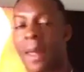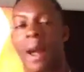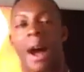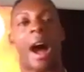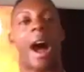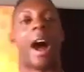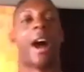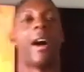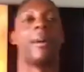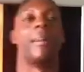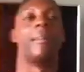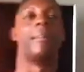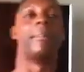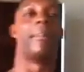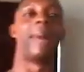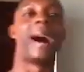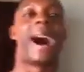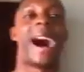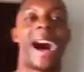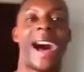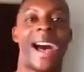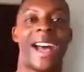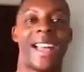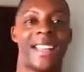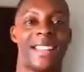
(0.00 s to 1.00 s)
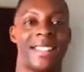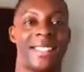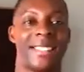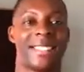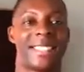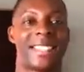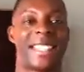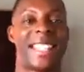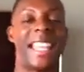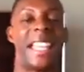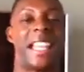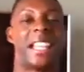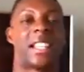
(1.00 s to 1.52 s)
Our
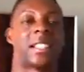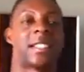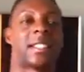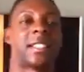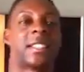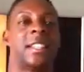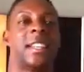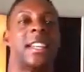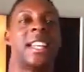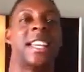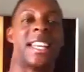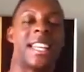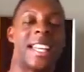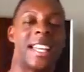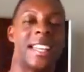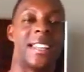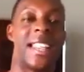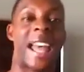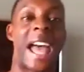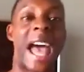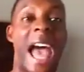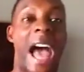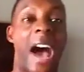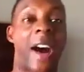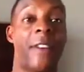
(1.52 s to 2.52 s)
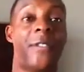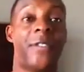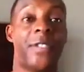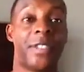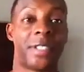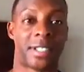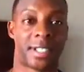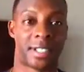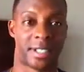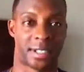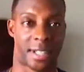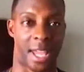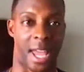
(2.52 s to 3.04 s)
minds is in alpha
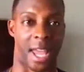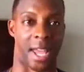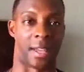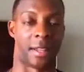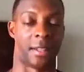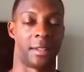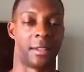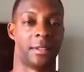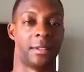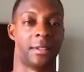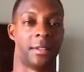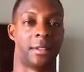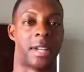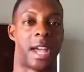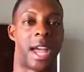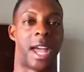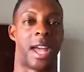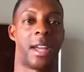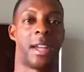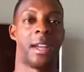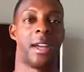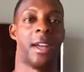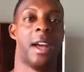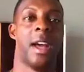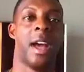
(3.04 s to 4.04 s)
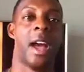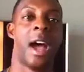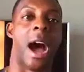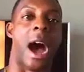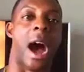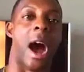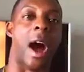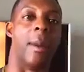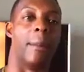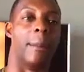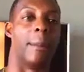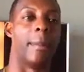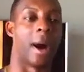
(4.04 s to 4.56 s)
state, okay?
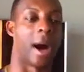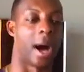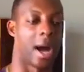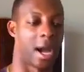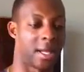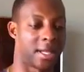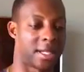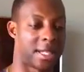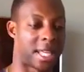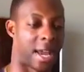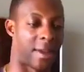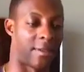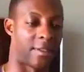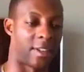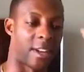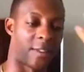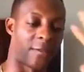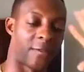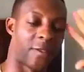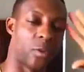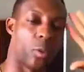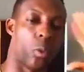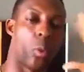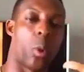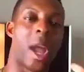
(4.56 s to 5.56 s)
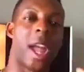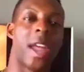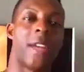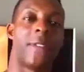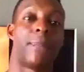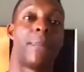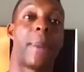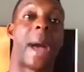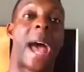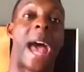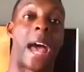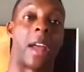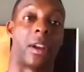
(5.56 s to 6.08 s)
Our minds have different
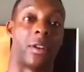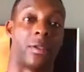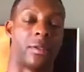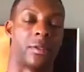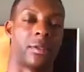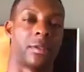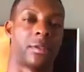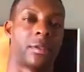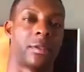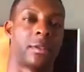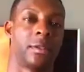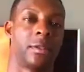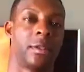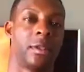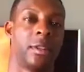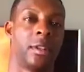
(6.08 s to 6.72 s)
wave patterns.